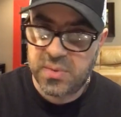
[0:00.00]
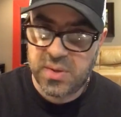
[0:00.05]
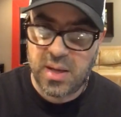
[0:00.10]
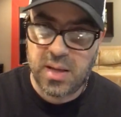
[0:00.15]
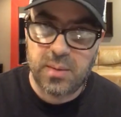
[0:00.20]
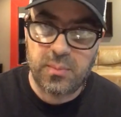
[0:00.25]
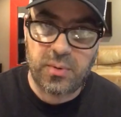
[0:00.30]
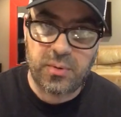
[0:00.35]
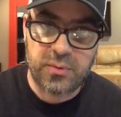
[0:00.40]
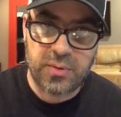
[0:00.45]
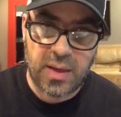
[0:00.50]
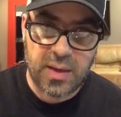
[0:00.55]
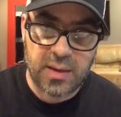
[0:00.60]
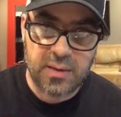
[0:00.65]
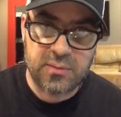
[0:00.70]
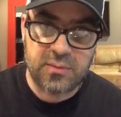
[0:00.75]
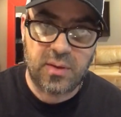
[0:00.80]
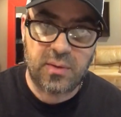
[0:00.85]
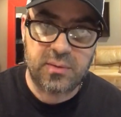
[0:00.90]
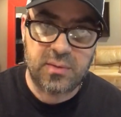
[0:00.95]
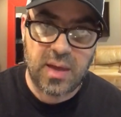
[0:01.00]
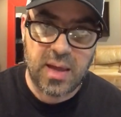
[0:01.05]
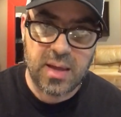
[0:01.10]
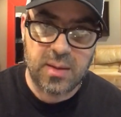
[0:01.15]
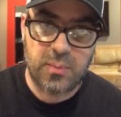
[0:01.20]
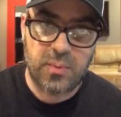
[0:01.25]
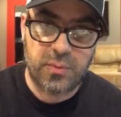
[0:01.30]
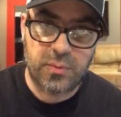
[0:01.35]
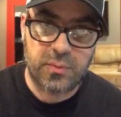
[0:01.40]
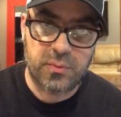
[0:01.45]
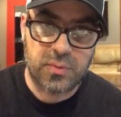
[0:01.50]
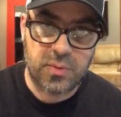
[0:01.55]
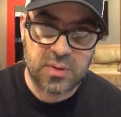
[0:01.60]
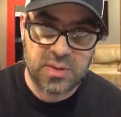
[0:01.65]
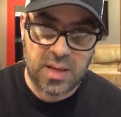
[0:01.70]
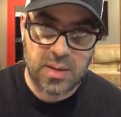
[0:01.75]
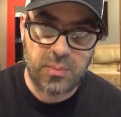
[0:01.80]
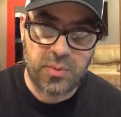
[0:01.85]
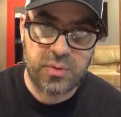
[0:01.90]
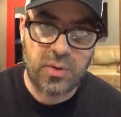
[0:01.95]
tables, ASL table, the
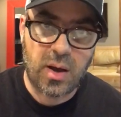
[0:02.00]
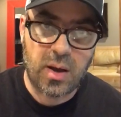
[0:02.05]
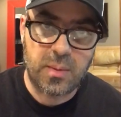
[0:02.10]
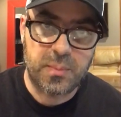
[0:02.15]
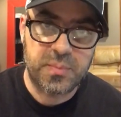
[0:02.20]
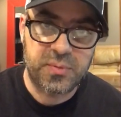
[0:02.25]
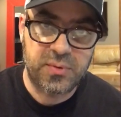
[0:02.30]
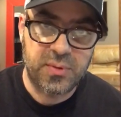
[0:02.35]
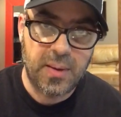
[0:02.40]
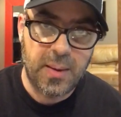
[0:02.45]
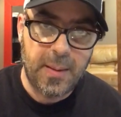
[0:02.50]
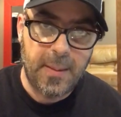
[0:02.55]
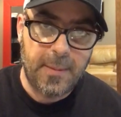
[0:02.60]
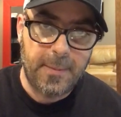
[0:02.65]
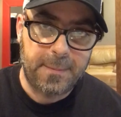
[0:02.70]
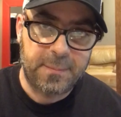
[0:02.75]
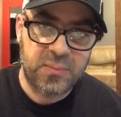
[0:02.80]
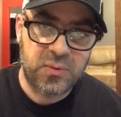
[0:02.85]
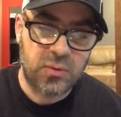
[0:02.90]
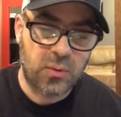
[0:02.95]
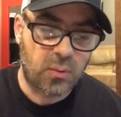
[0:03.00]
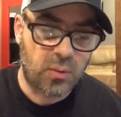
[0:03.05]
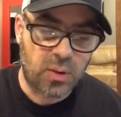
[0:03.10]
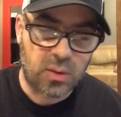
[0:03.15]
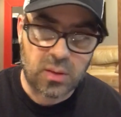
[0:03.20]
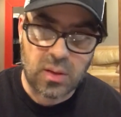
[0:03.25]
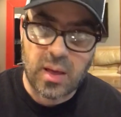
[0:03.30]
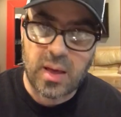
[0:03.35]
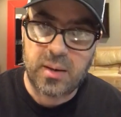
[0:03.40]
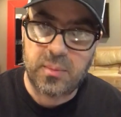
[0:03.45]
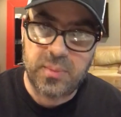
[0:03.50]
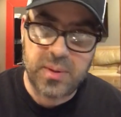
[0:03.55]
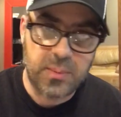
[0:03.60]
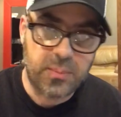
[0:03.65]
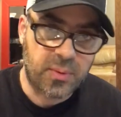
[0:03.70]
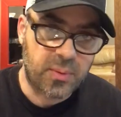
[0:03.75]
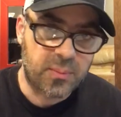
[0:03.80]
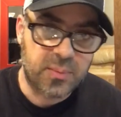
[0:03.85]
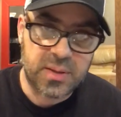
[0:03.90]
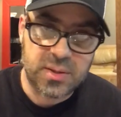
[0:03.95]
tabletops. So a lot of
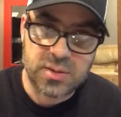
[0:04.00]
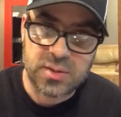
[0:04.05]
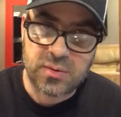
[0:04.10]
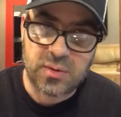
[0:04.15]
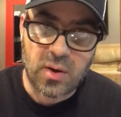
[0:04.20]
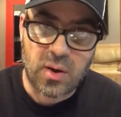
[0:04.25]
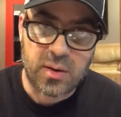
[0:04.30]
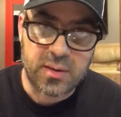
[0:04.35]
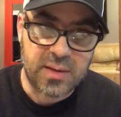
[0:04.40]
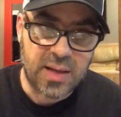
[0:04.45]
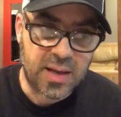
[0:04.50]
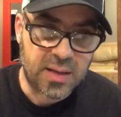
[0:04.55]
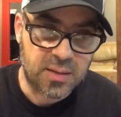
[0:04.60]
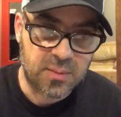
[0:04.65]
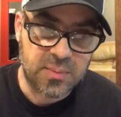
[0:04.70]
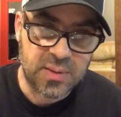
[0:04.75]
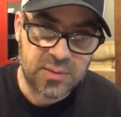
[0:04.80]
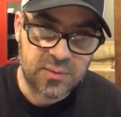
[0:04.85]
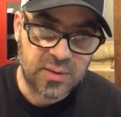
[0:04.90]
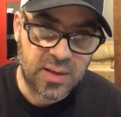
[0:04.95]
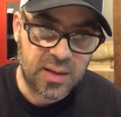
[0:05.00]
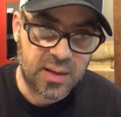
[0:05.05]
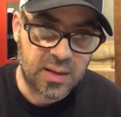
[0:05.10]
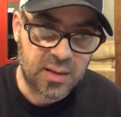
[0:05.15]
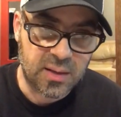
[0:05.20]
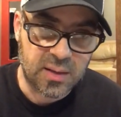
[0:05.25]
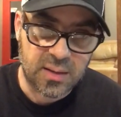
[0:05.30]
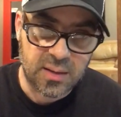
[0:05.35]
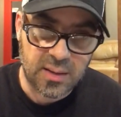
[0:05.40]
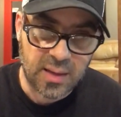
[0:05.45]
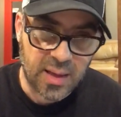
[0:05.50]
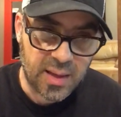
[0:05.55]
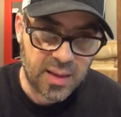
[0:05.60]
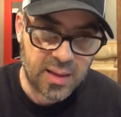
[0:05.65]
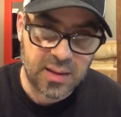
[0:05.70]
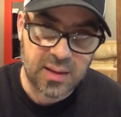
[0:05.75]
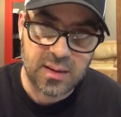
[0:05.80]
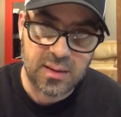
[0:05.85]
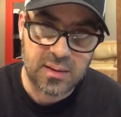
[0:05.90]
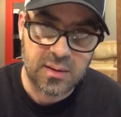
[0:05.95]
people have been just contacting me saying,
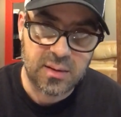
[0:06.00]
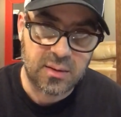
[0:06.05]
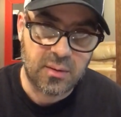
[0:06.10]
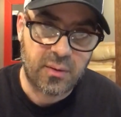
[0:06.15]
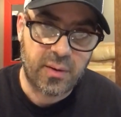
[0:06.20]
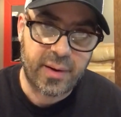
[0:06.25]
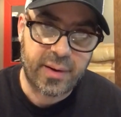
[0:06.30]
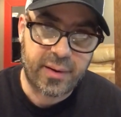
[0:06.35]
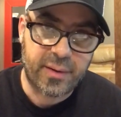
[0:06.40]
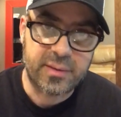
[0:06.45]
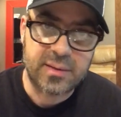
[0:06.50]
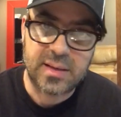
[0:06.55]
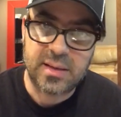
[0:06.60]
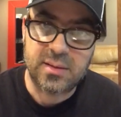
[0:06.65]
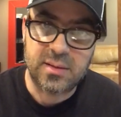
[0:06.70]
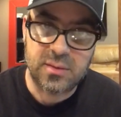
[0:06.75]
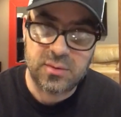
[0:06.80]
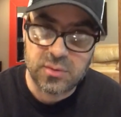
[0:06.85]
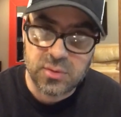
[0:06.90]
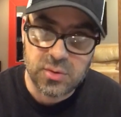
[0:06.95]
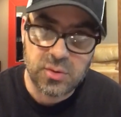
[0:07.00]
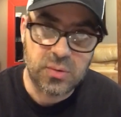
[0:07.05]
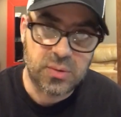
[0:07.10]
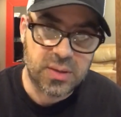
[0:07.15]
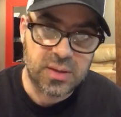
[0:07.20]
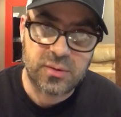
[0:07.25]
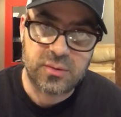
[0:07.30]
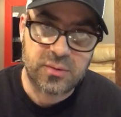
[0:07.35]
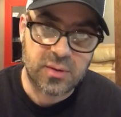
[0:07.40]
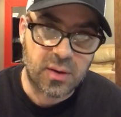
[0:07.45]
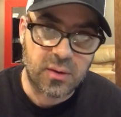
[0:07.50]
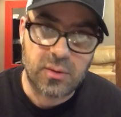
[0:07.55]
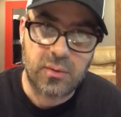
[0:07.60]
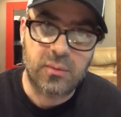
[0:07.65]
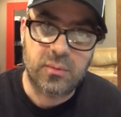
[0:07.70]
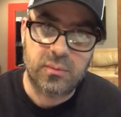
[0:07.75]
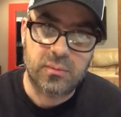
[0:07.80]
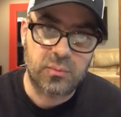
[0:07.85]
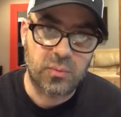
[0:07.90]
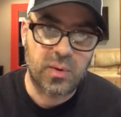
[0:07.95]
hey, you know, I contacted you 2 years ago.
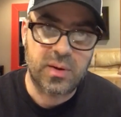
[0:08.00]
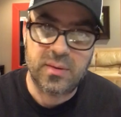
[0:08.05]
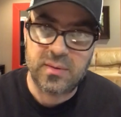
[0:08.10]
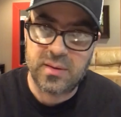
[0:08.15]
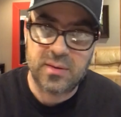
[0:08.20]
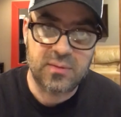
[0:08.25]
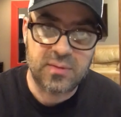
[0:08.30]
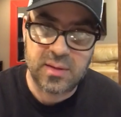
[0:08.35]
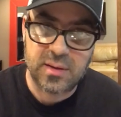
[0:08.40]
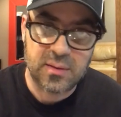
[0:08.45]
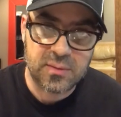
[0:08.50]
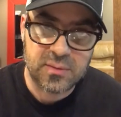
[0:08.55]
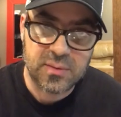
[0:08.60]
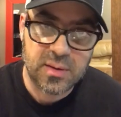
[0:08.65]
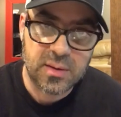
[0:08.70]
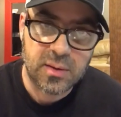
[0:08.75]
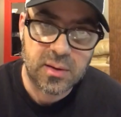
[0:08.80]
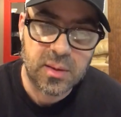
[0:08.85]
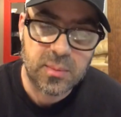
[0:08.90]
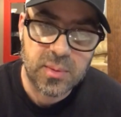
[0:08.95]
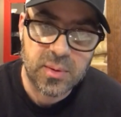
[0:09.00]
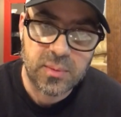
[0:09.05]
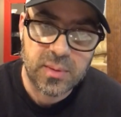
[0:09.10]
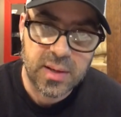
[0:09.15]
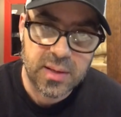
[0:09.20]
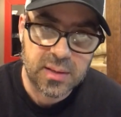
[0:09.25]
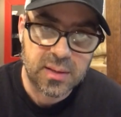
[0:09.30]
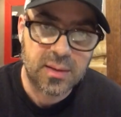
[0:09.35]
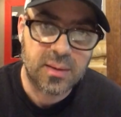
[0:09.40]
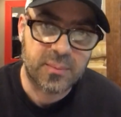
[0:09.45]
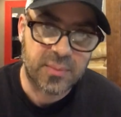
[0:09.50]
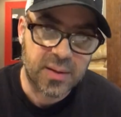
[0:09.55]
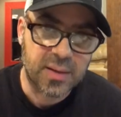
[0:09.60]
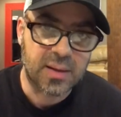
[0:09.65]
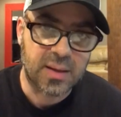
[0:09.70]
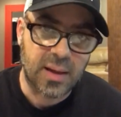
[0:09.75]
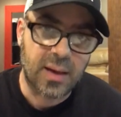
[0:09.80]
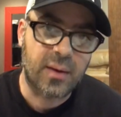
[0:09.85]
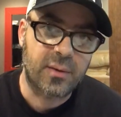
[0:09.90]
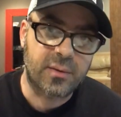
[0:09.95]
When are these things, you know, gonna be ready? And I'm like,
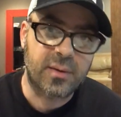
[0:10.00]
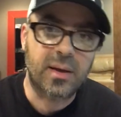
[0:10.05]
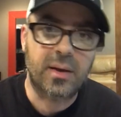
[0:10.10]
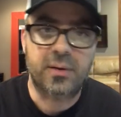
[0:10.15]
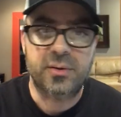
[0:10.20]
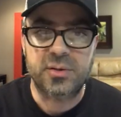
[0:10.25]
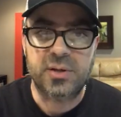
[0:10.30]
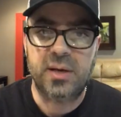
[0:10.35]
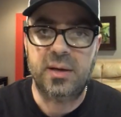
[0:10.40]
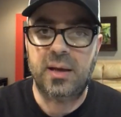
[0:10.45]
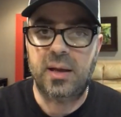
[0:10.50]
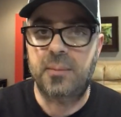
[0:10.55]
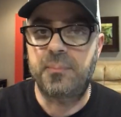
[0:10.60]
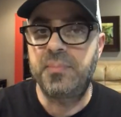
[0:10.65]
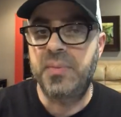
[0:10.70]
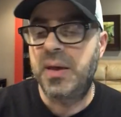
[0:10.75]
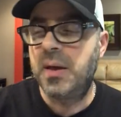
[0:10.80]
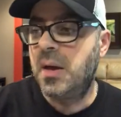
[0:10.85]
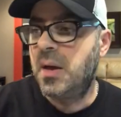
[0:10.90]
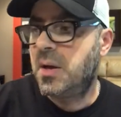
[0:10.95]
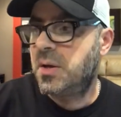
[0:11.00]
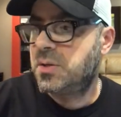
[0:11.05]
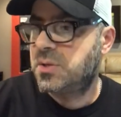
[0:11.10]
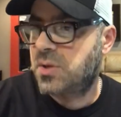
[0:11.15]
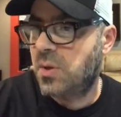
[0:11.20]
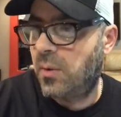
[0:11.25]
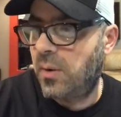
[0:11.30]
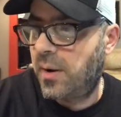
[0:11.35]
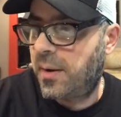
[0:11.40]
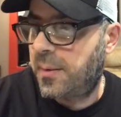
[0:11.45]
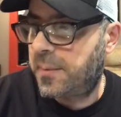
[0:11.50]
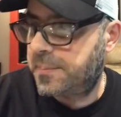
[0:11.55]
oh God, try to get them. So